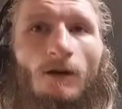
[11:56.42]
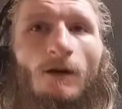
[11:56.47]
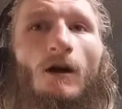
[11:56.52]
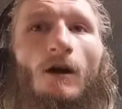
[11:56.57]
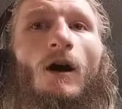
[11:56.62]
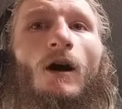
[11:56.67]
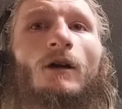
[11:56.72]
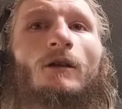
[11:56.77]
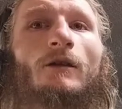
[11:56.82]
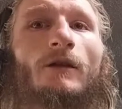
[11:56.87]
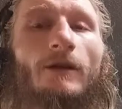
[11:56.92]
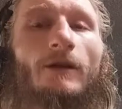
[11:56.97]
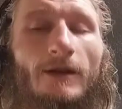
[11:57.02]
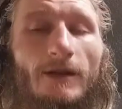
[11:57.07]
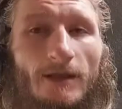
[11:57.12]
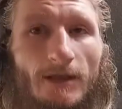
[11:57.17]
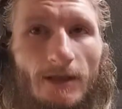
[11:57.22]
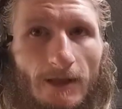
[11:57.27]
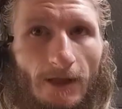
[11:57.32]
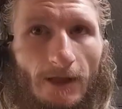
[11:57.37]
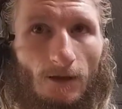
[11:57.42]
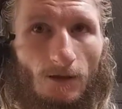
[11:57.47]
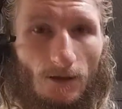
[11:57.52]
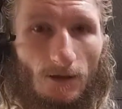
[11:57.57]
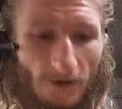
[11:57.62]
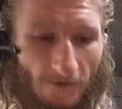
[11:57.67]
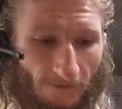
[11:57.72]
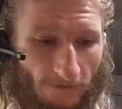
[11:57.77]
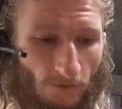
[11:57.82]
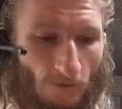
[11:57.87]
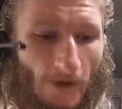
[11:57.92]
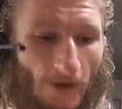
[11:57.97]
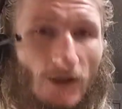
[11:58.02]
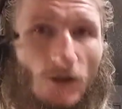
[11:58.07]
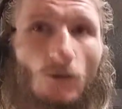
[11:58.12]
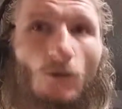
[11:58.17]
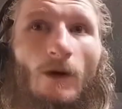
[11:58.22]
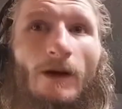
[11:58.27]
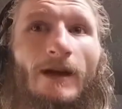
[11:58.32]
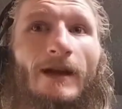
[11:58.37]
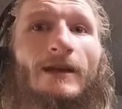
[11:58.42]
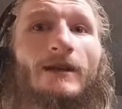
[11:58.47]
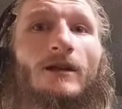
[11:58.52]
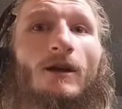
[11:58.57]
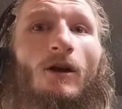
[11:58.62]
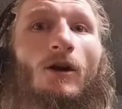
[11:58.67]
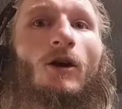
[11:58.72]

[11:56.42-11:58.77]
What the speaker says: all of the skills of which went into